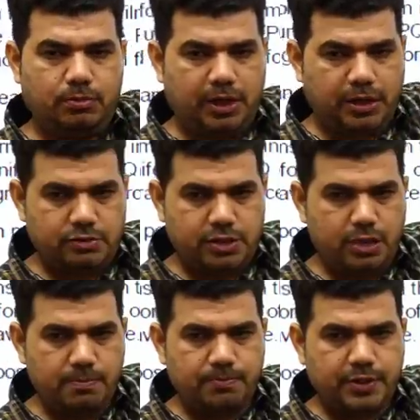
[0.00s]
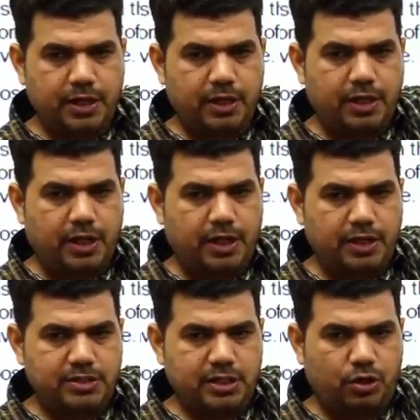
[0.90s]
Can you see? Yeah, here
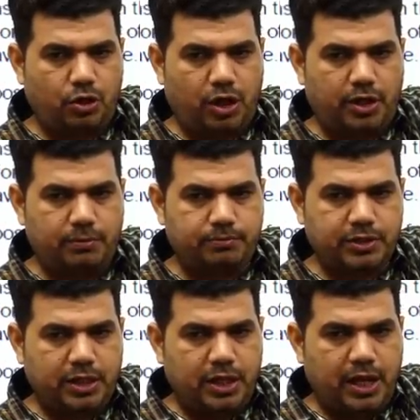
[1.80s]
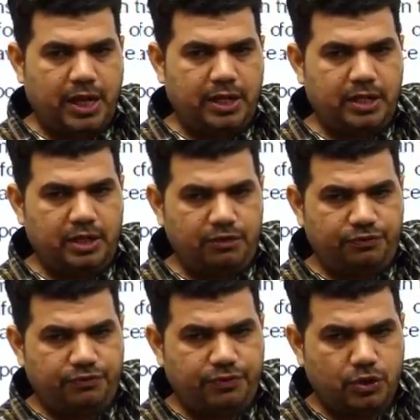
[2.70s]
is the rod. And if
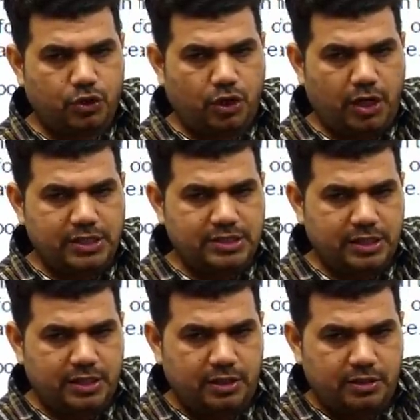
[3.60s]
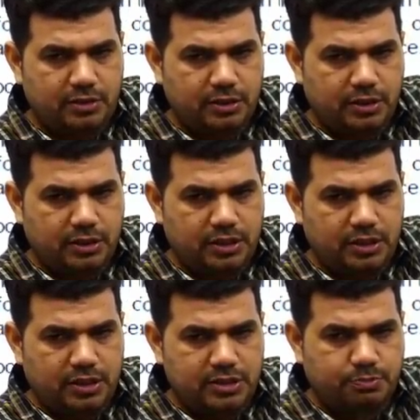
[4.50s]
rod is here,
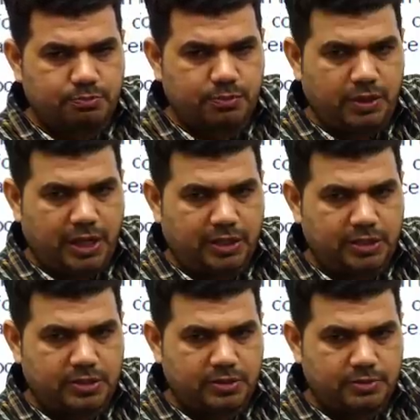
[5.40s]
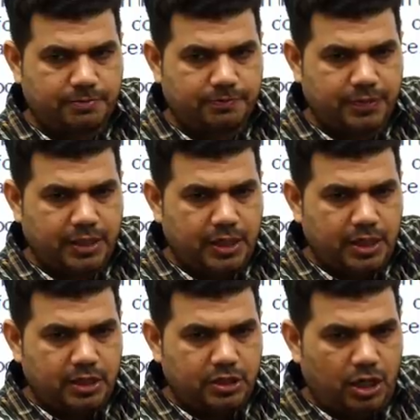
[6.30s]
it is like this.
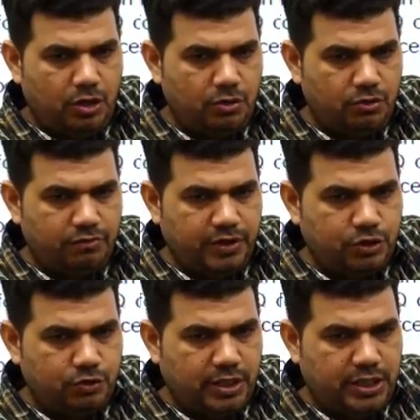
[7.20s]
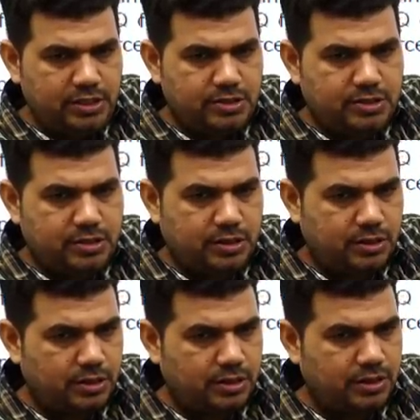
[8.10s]
Now when you release,
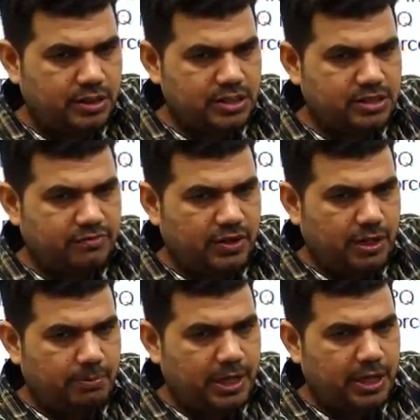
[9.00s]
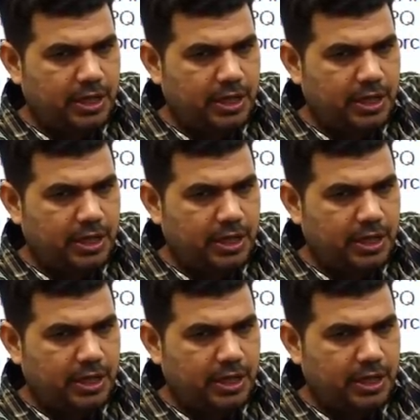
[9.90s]
this will be